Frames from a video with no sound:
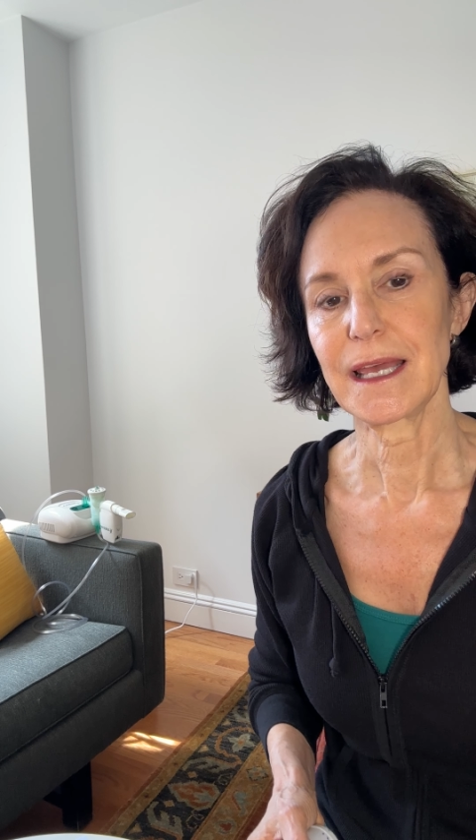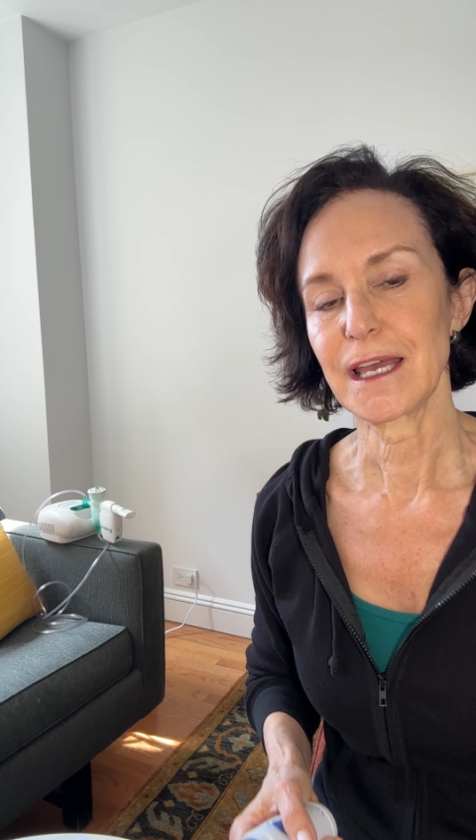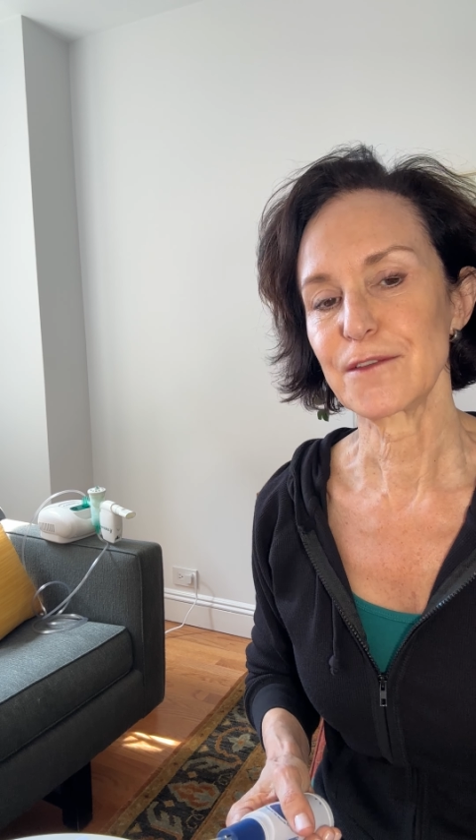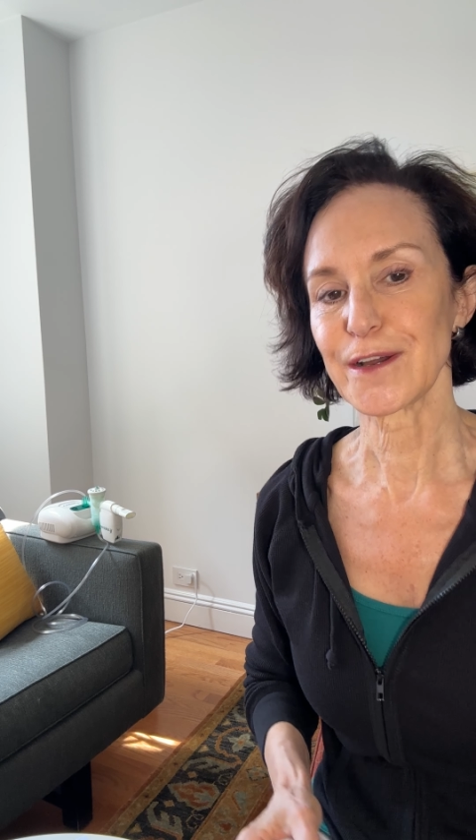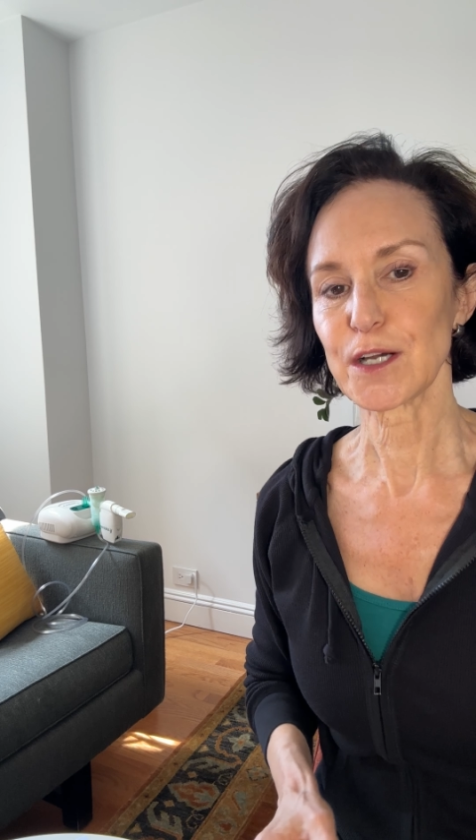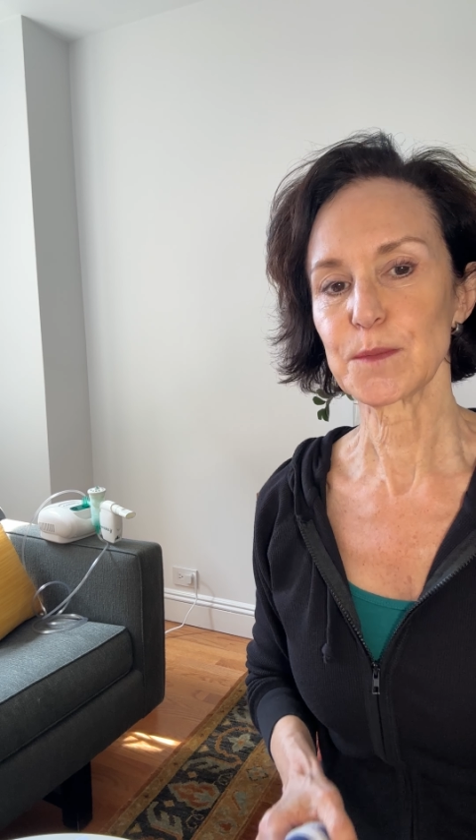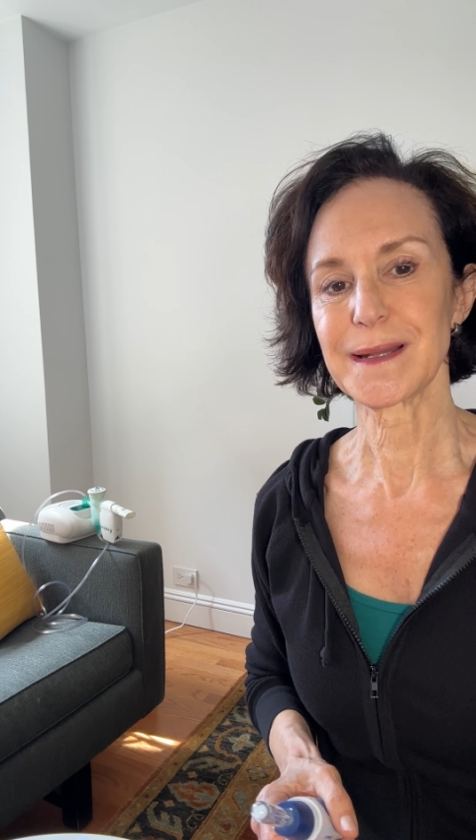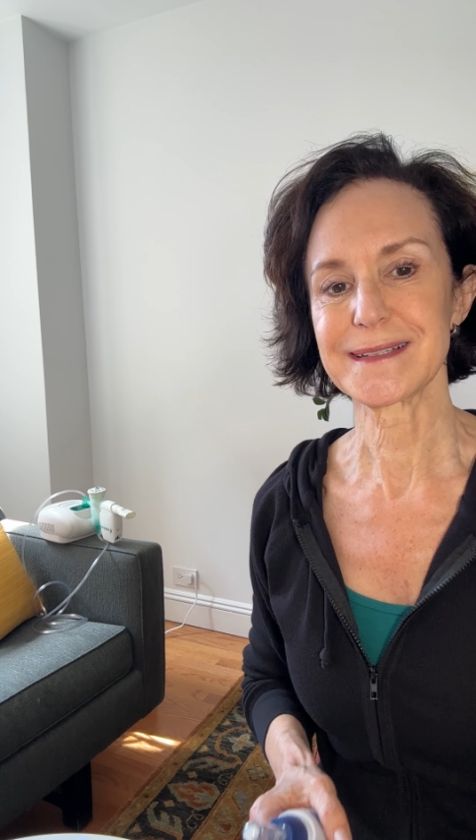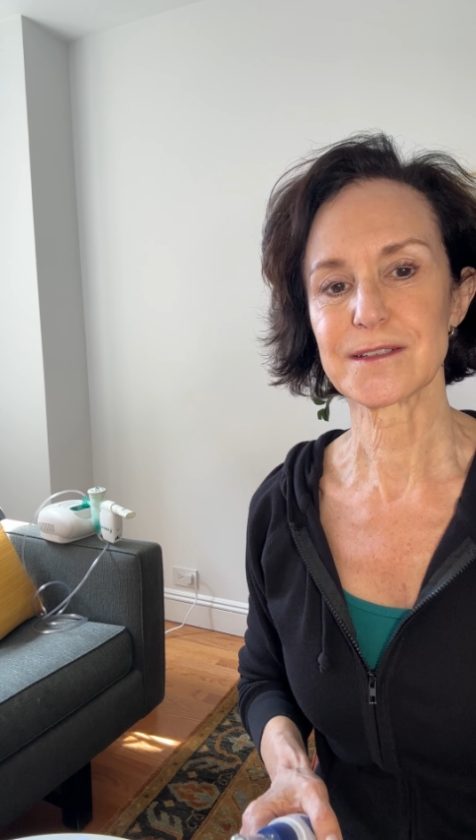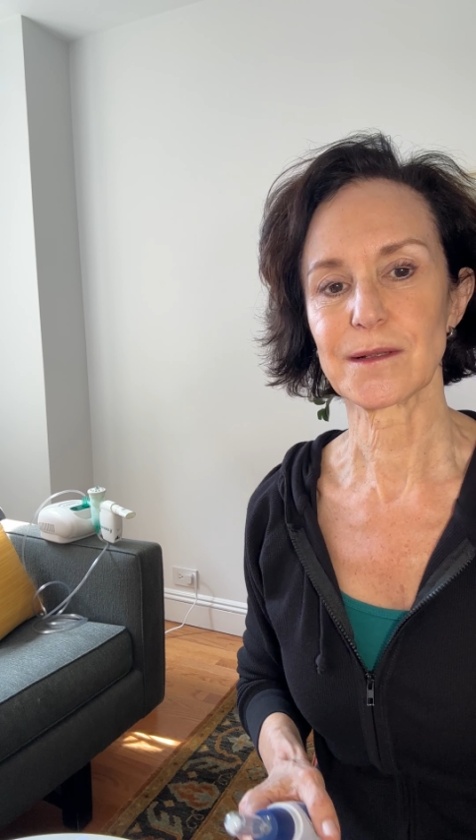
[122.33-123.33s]

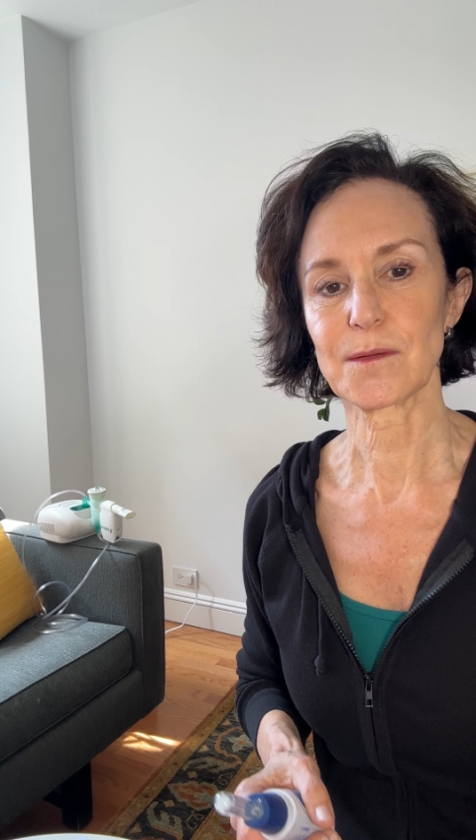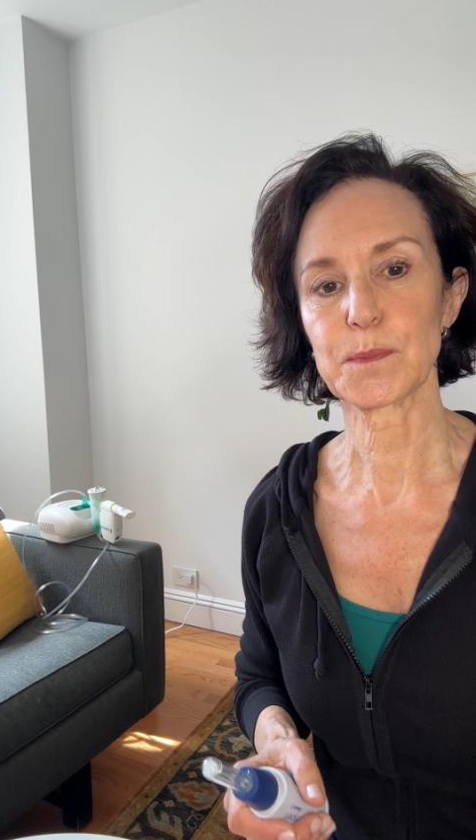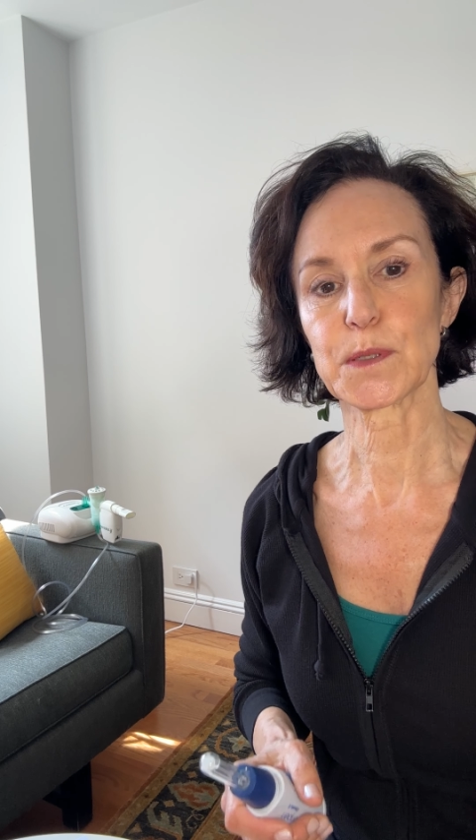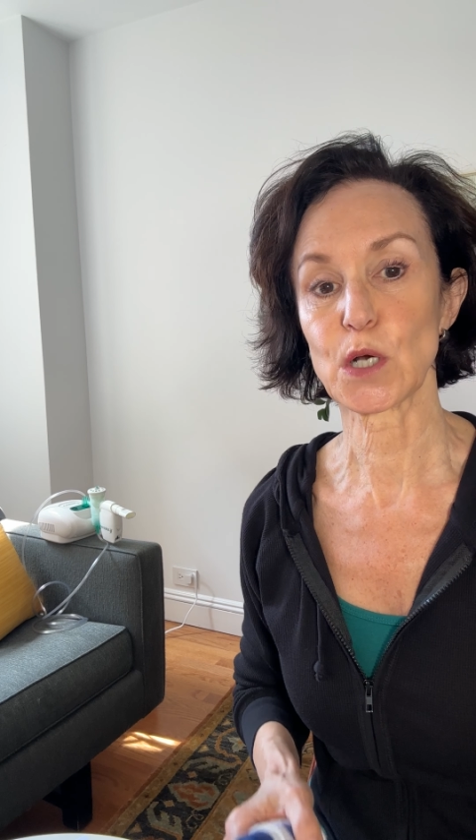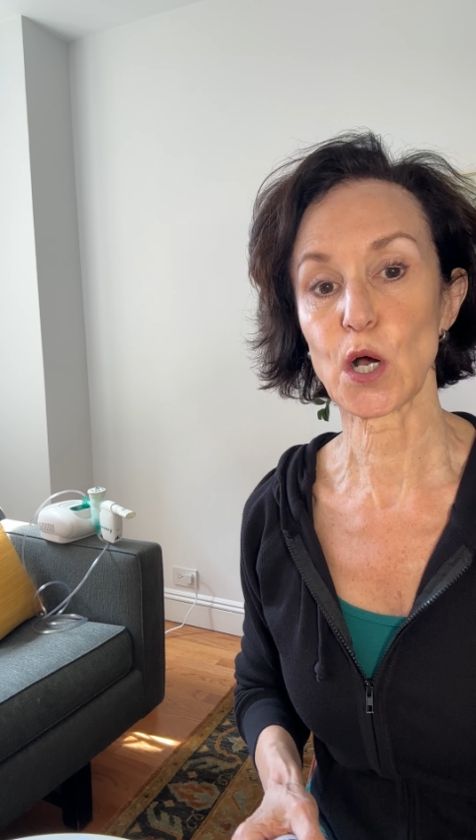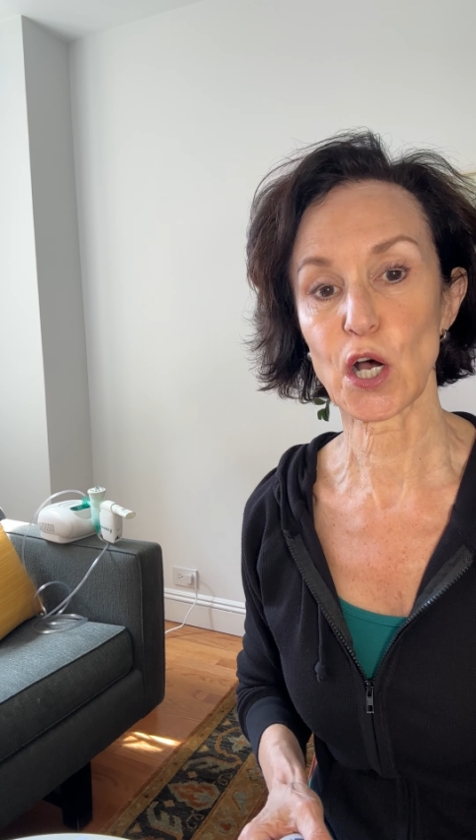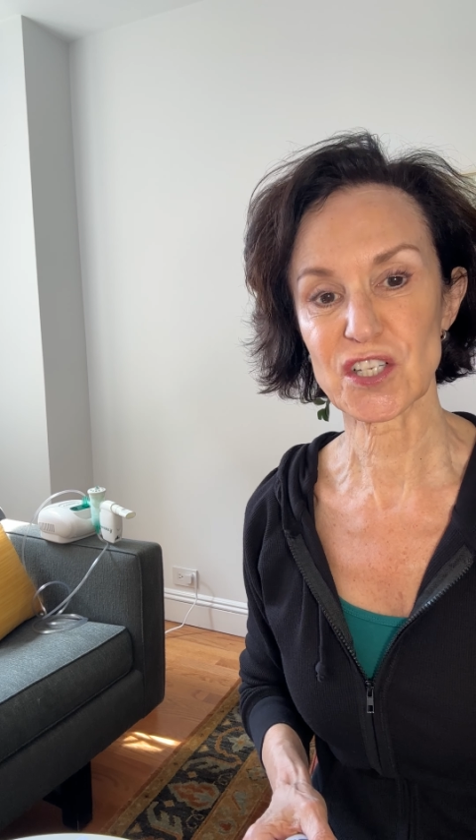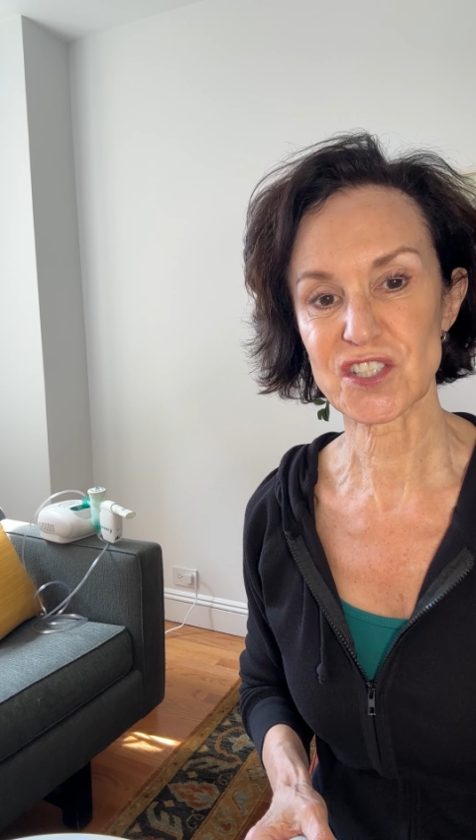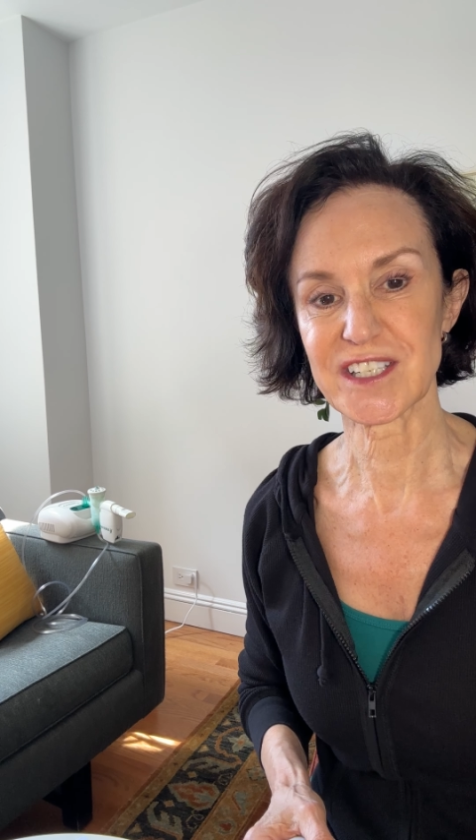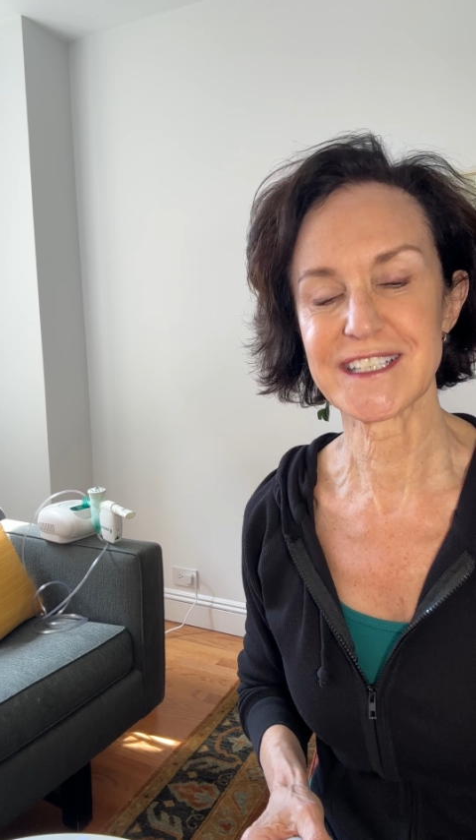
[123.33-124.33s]
environmental
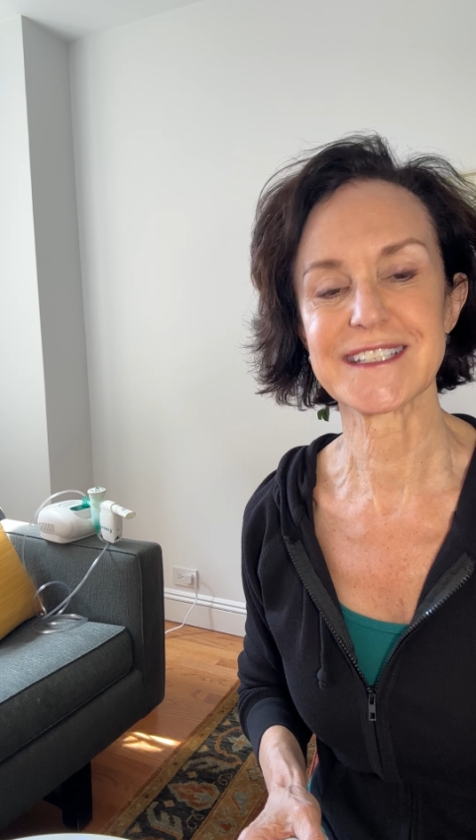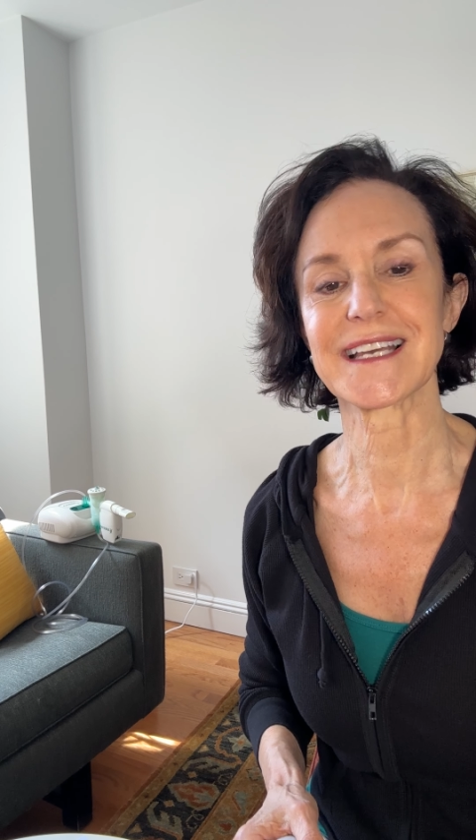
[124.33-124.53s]
precautions,